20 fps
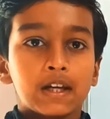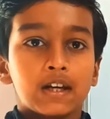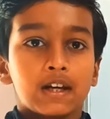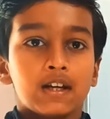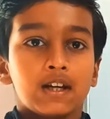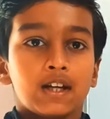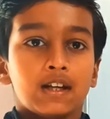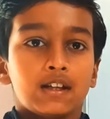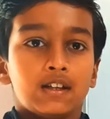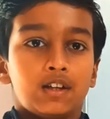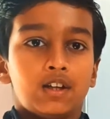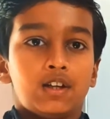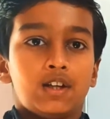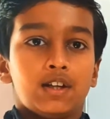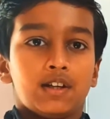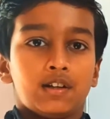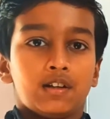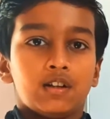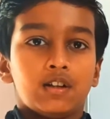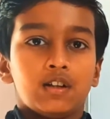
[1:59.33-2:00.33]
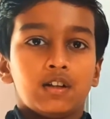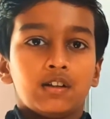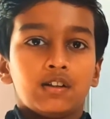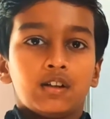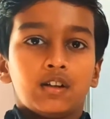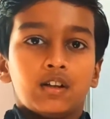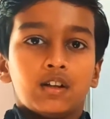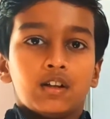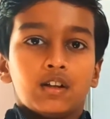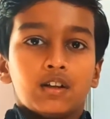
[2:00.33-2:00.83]
lending in India.
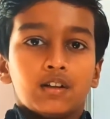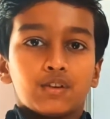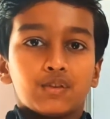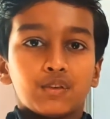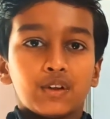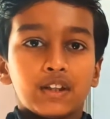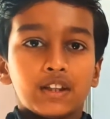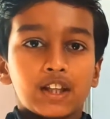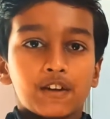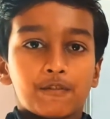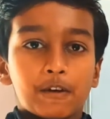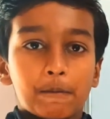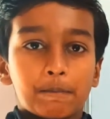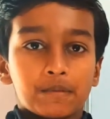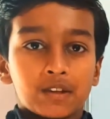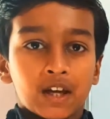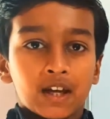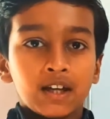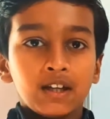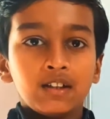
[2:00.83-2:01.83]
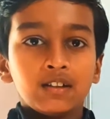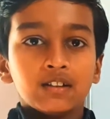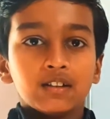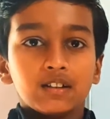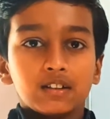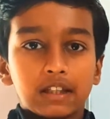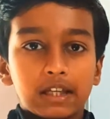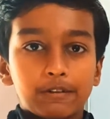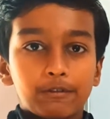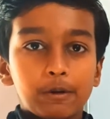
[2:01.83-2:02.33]
So in the website,
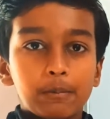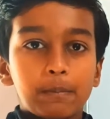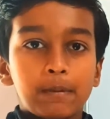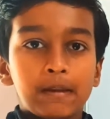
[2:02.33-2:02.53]
there will